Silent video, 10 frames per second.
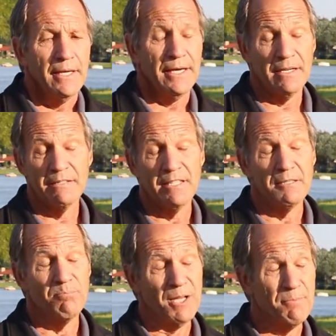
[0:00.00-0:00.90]
And I
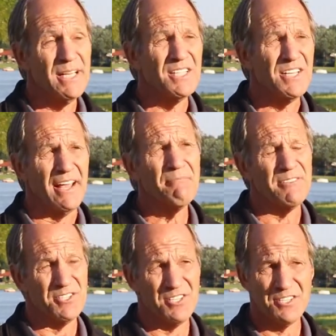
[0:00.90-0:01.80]
think my biggest
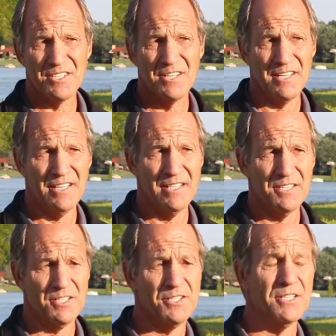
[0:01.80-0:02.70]
emphasis
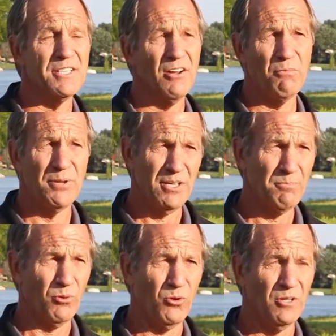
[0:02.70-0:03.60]
is to tell
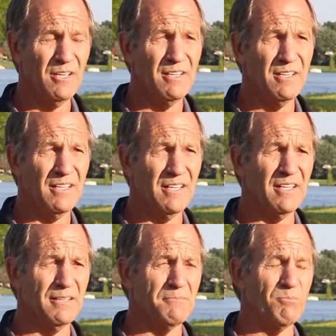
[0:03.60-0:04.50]
people
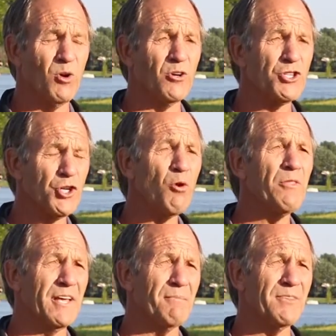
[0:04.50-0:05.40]
um, or
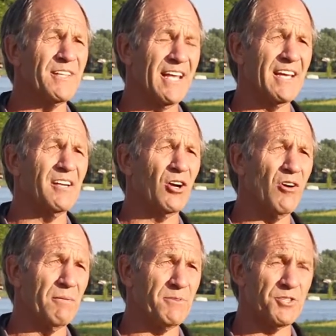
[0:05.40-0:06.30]
show them that they can
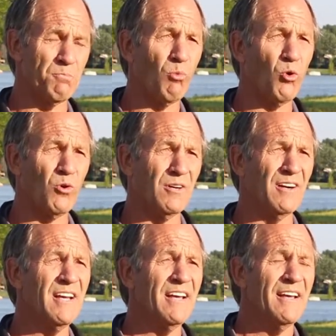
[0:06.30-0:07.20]
accomplish
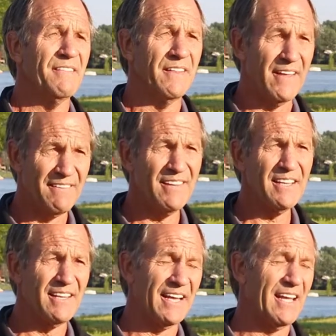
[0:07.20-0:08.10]
more than they
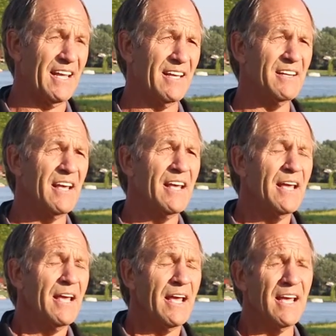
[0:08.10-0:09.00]
think they can
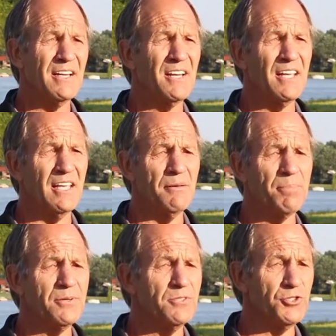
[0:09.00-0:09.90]
and
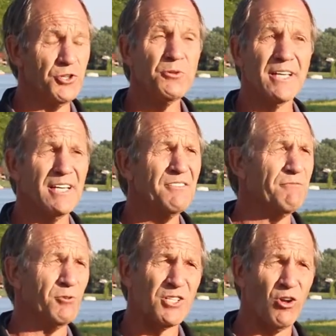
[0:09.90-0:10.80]
keep doing it
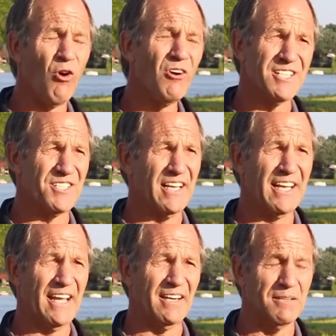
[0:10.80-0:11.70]
for as long as they
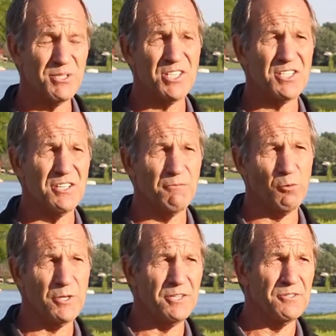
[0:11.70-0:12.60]
can. I'm
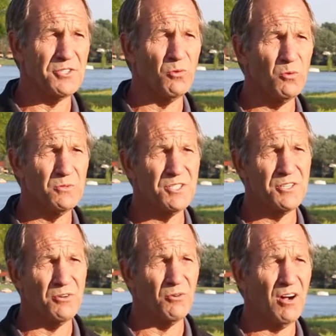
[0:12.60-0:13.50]
64 years old,
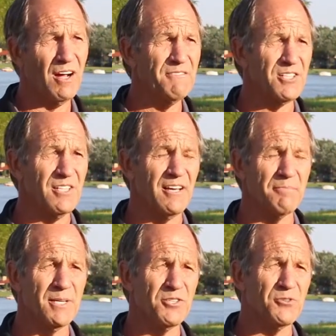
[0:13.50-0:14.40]
so obviously
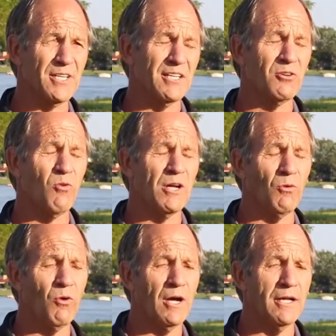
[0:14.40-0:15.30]
I've been doing it
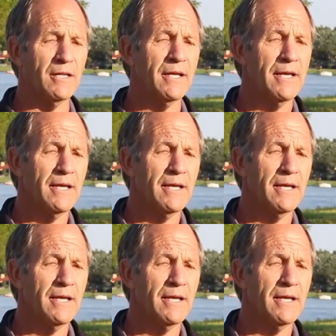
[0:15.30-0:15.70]
quite a while